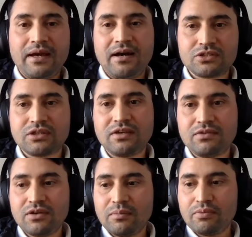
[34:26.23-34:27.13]
Just to
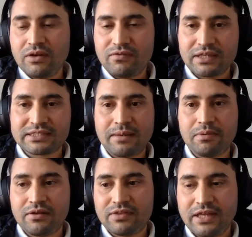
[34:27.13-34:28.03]
give you a brief
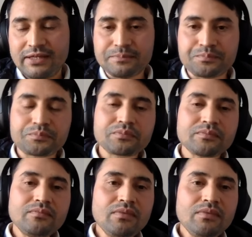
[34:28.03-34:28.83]
example of that,